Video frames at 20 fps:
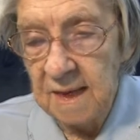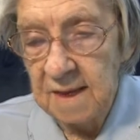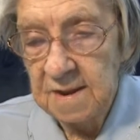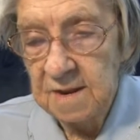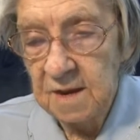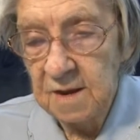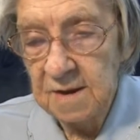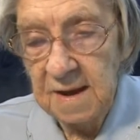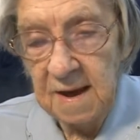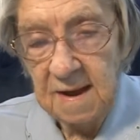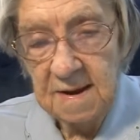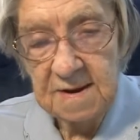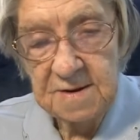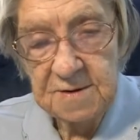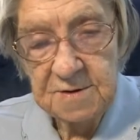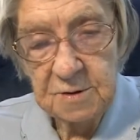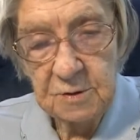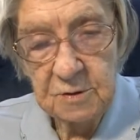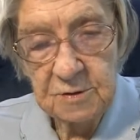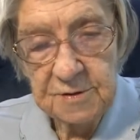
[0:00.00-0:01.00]
and not
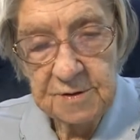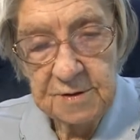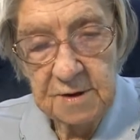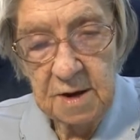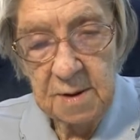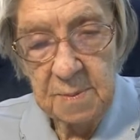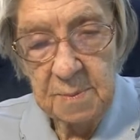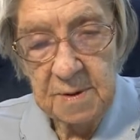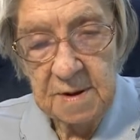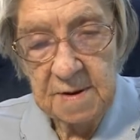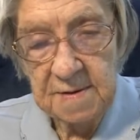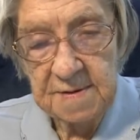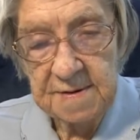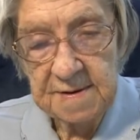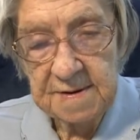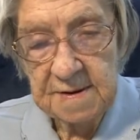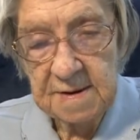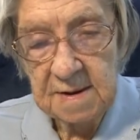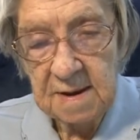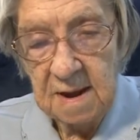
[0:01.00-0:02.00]
only saw
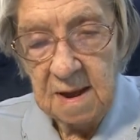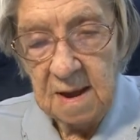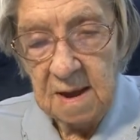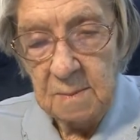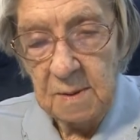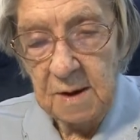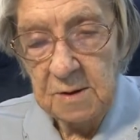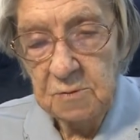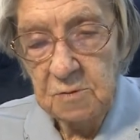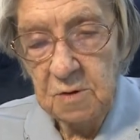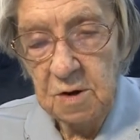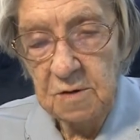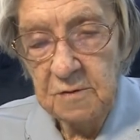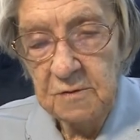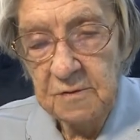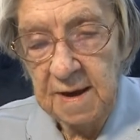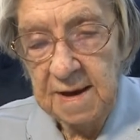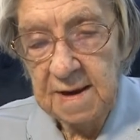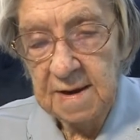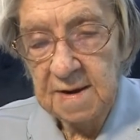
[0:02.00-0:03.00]
serpents, but
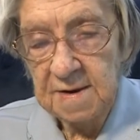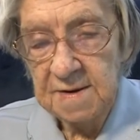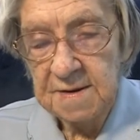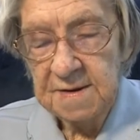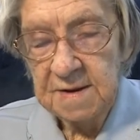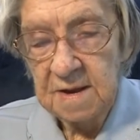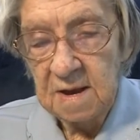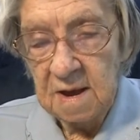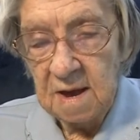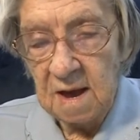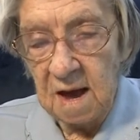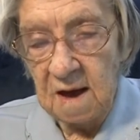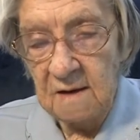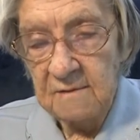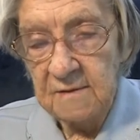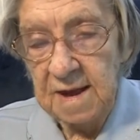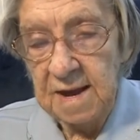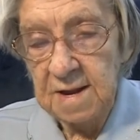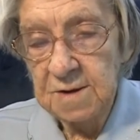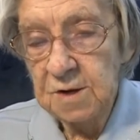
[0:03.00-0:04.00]
drew figures
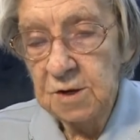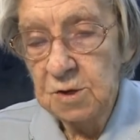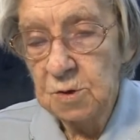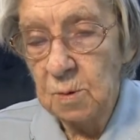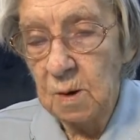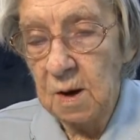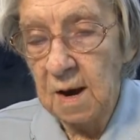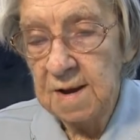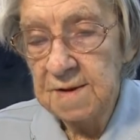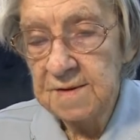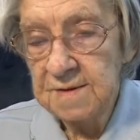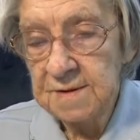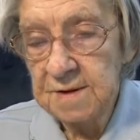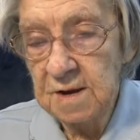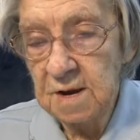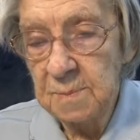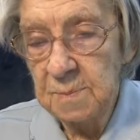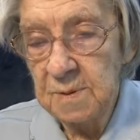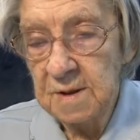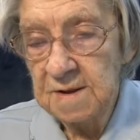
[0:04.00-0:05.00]
of intertwined
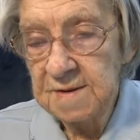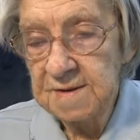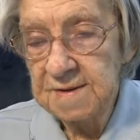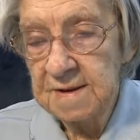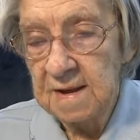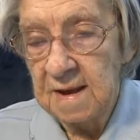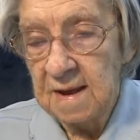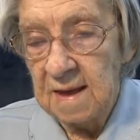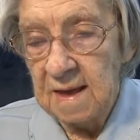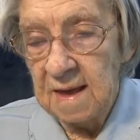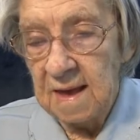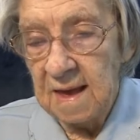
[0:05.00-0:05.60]
serpents